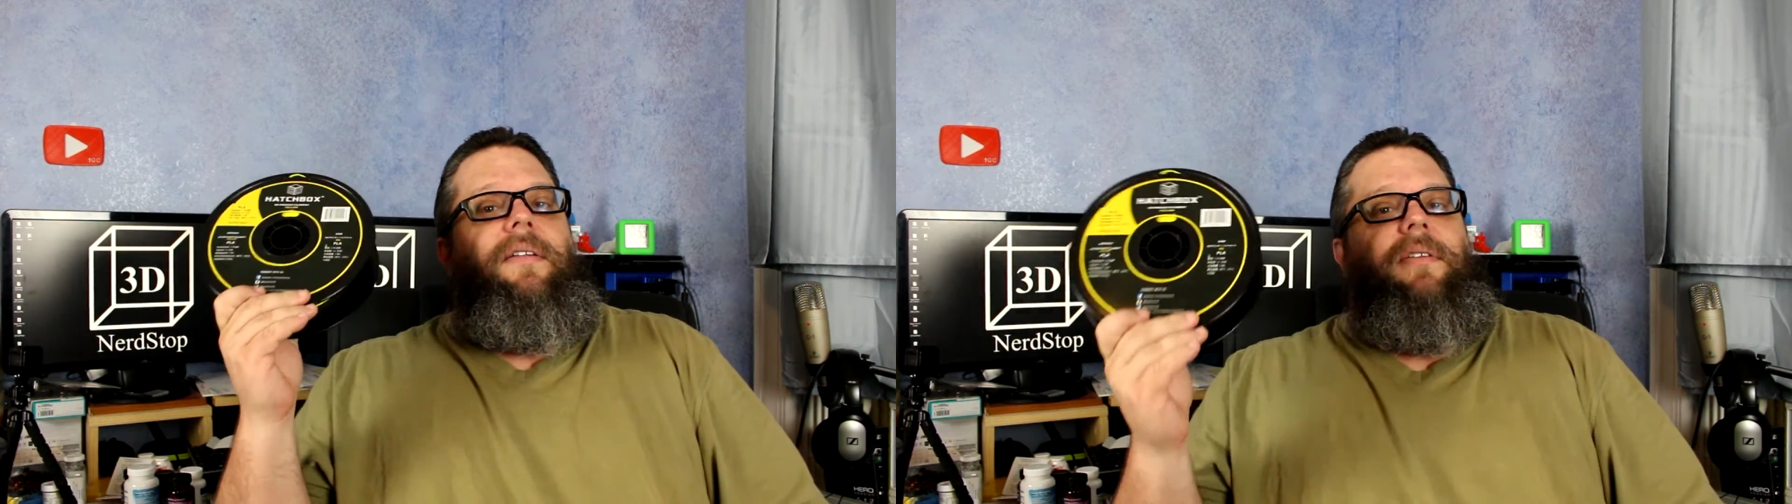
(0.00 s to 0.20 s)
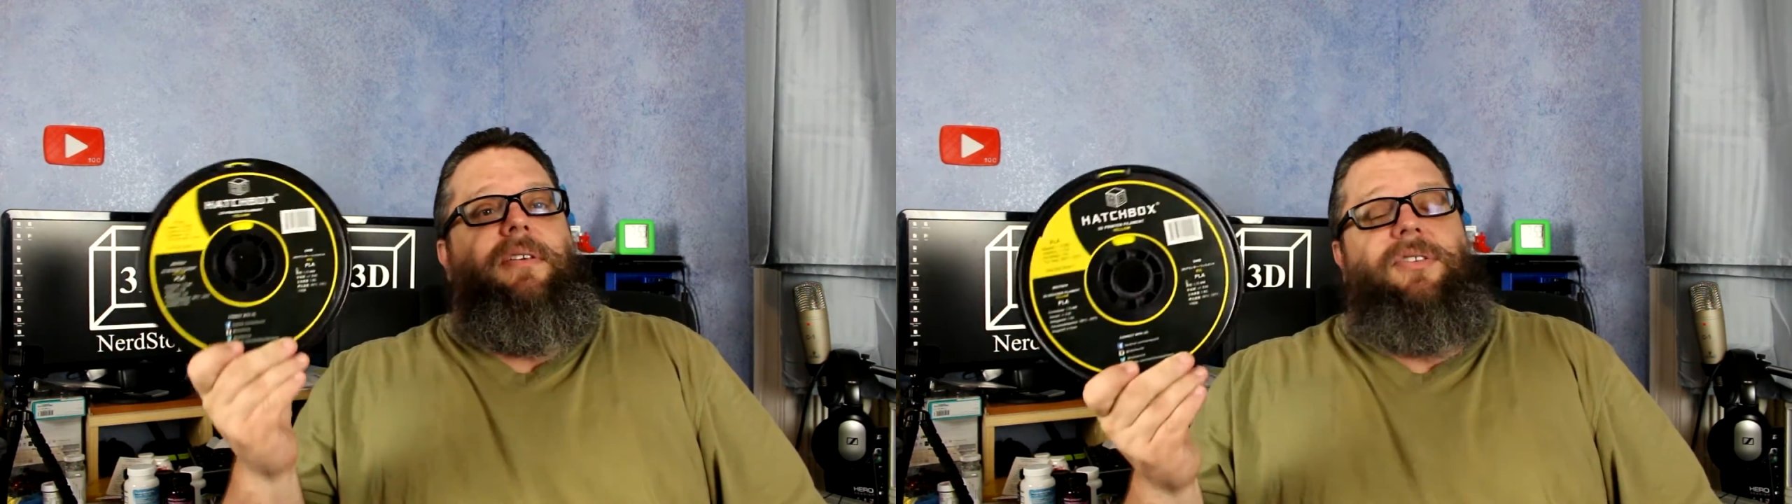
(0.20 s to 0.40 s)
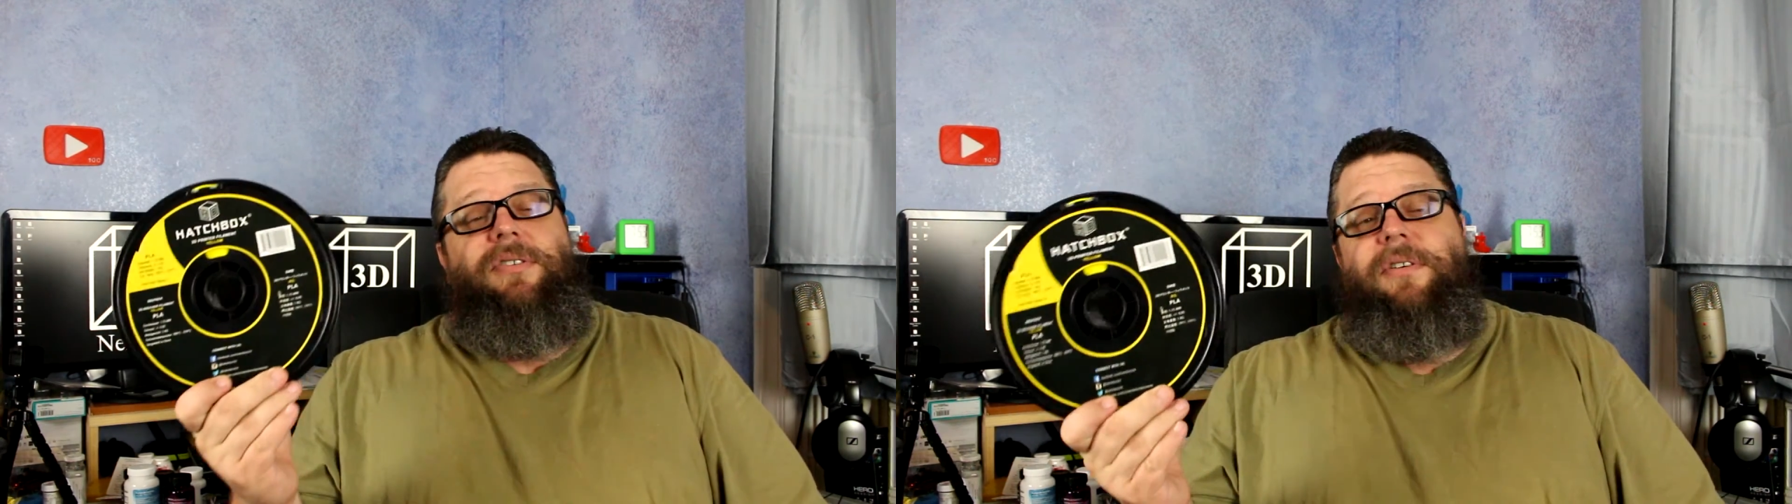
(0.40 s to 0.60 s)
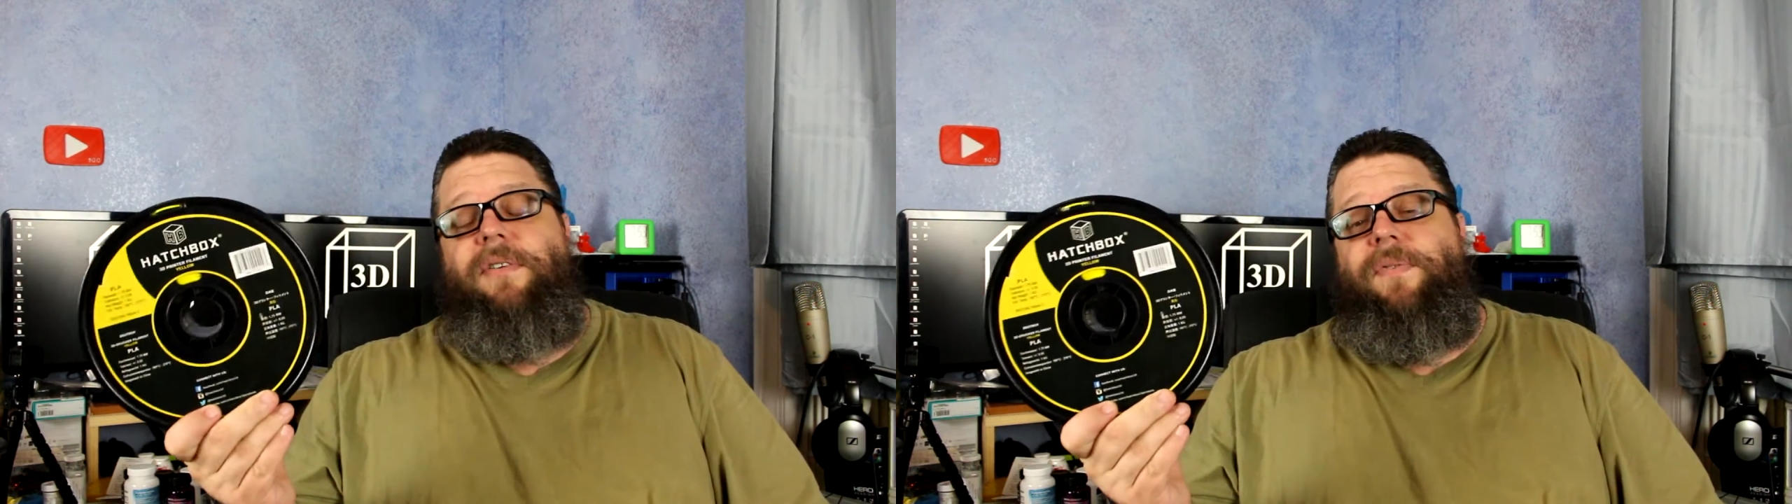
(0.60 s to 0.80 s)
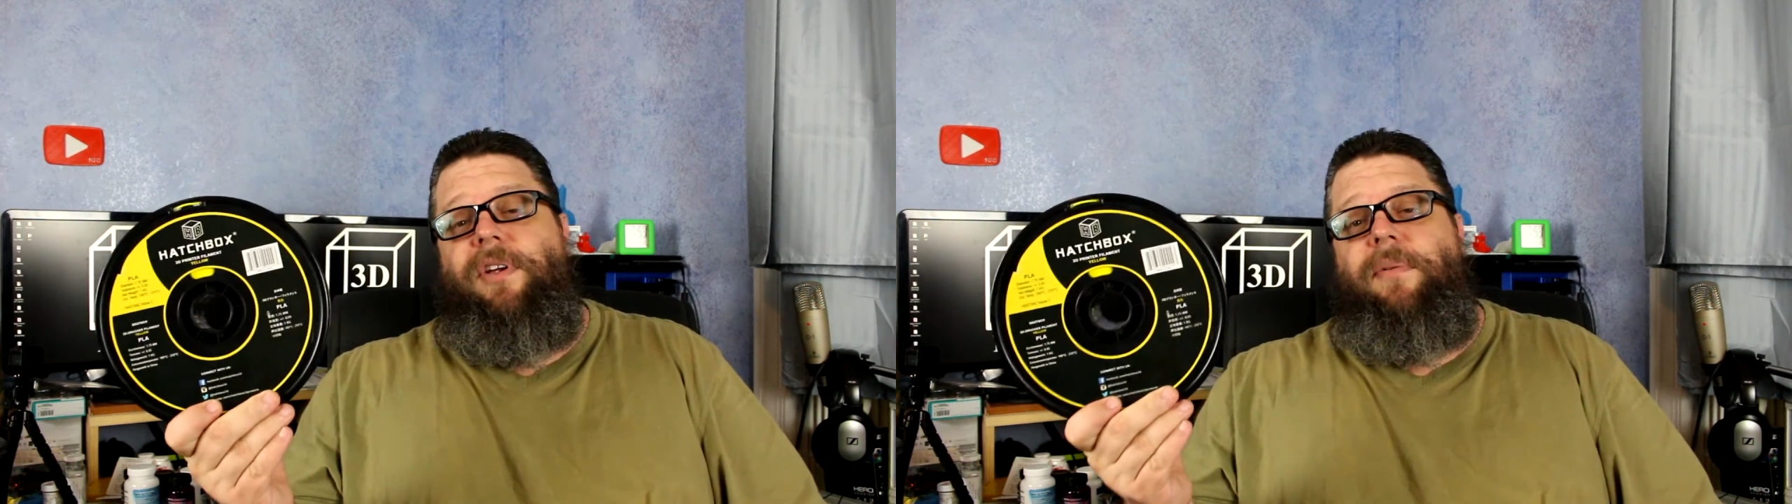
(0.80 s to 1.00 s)
This is
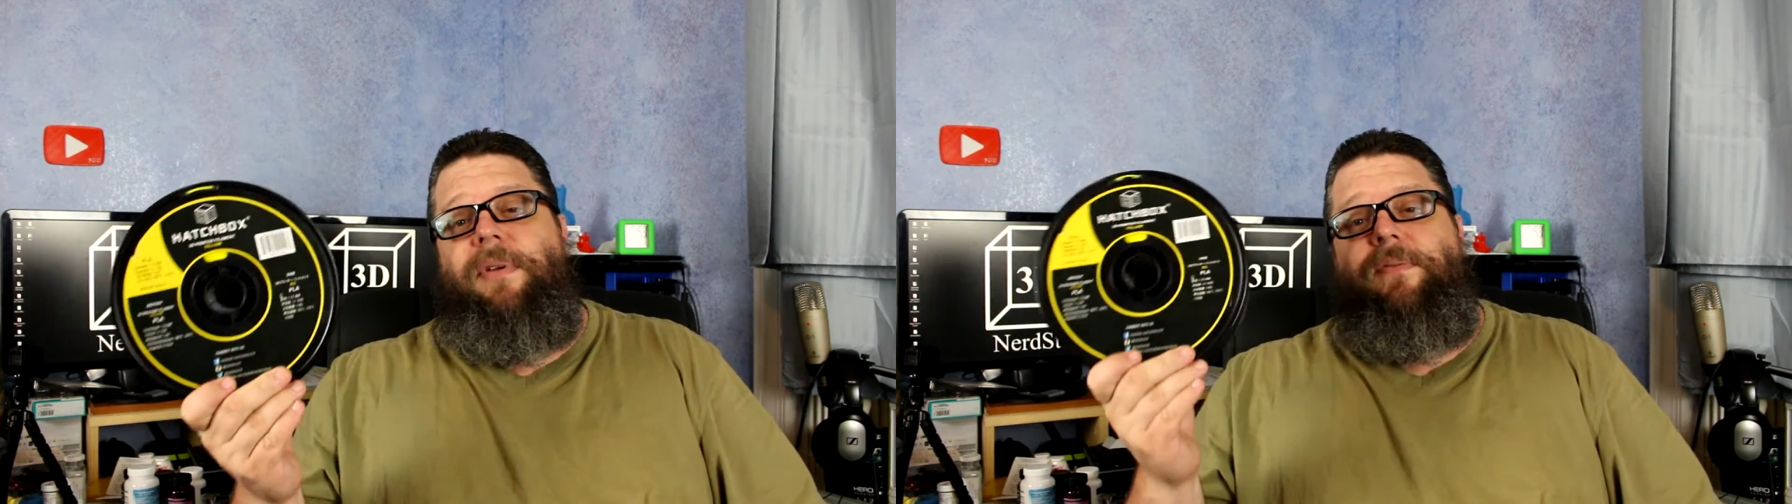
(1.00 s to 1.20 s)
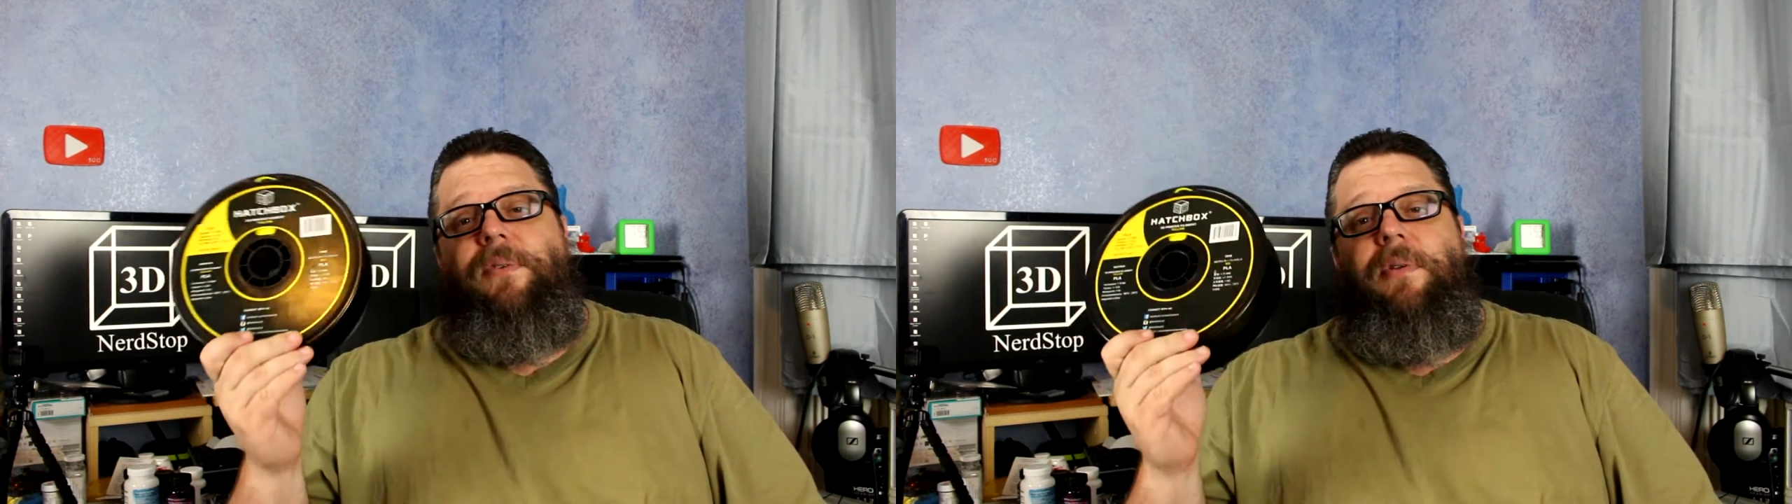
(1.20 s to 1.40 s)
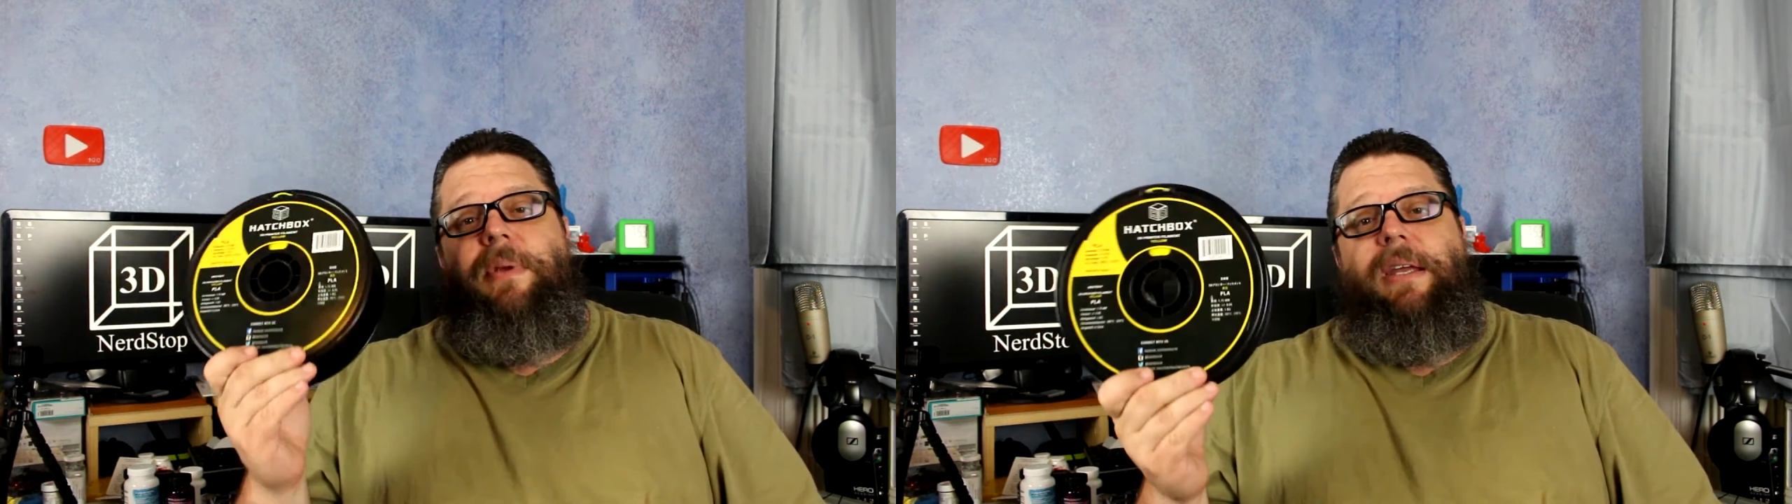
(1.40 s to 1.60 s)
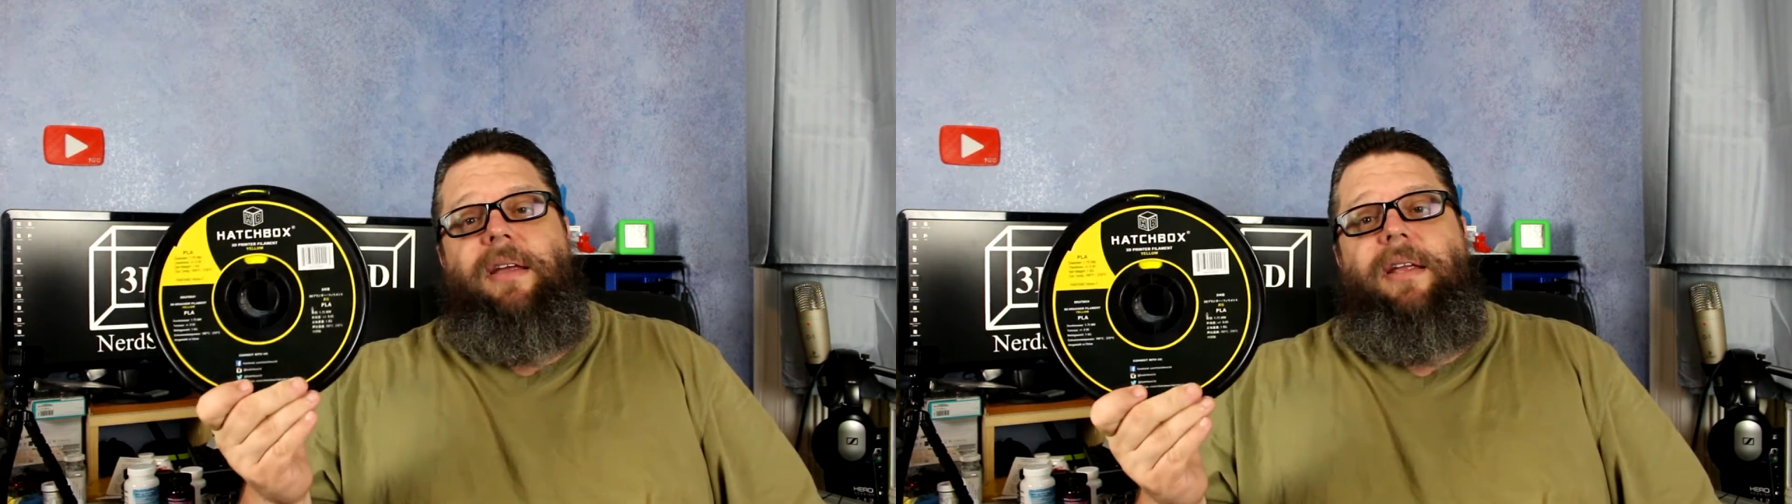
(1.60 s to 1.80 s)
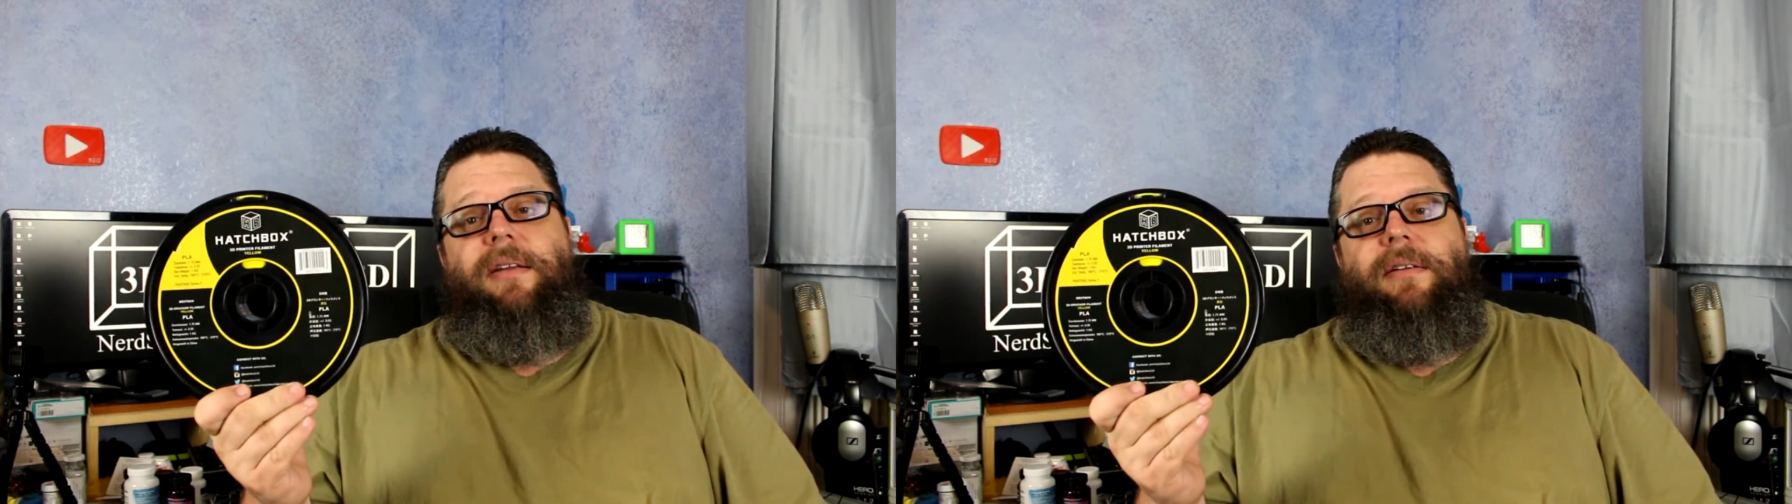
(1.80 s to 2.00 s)
good filament from the
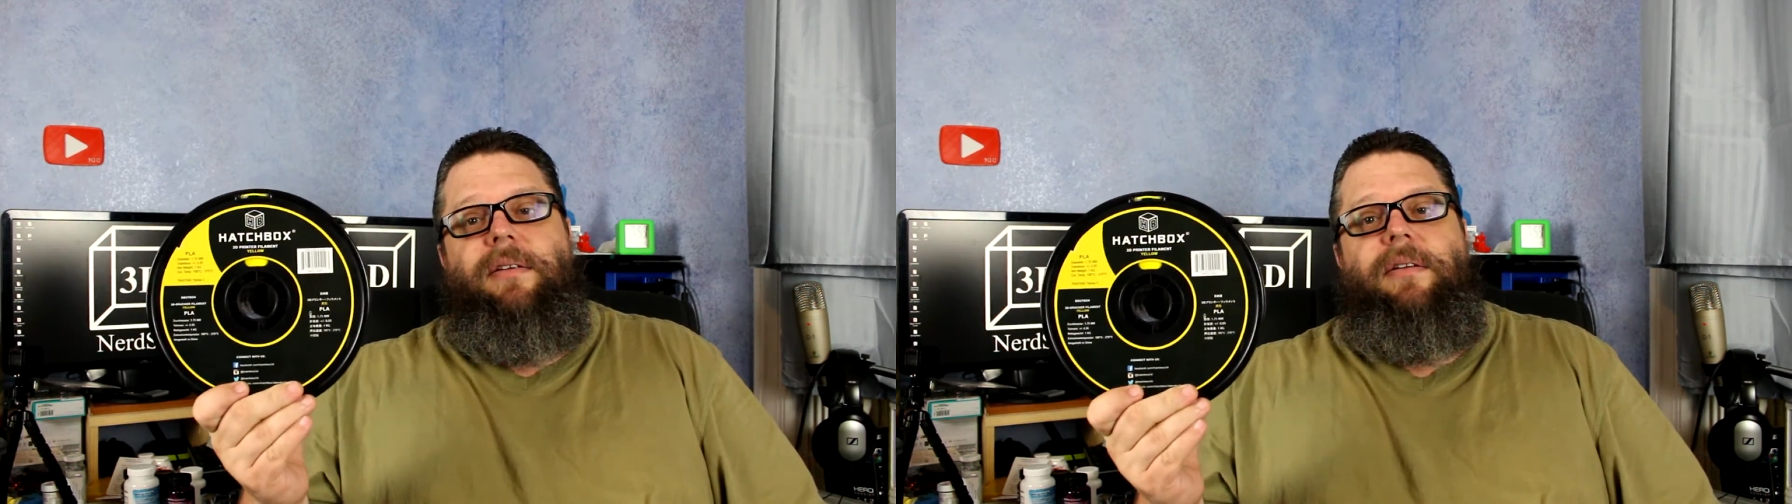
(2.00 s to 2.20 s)
beginning.